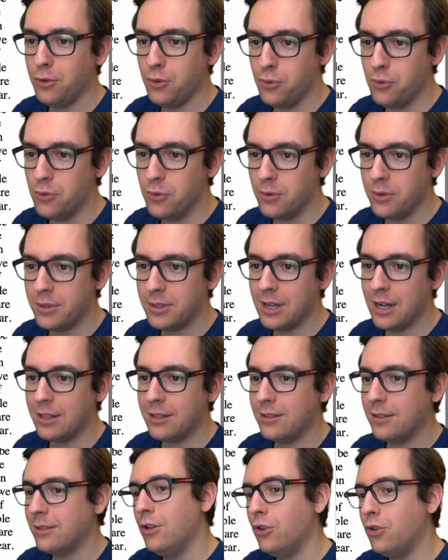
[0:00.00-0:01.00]
tools
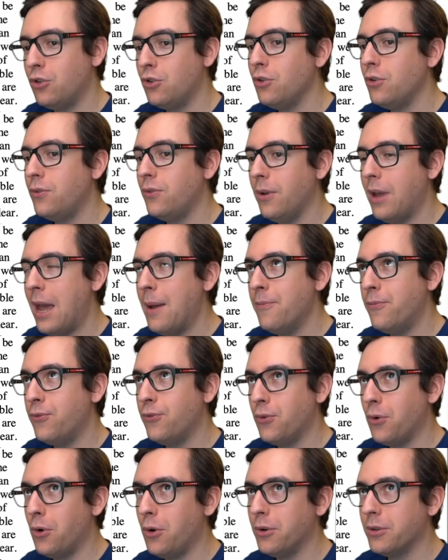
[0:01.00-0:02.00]
that should
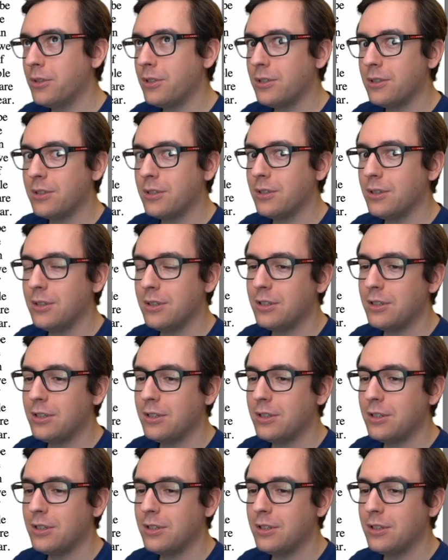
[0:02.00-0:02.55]
enforce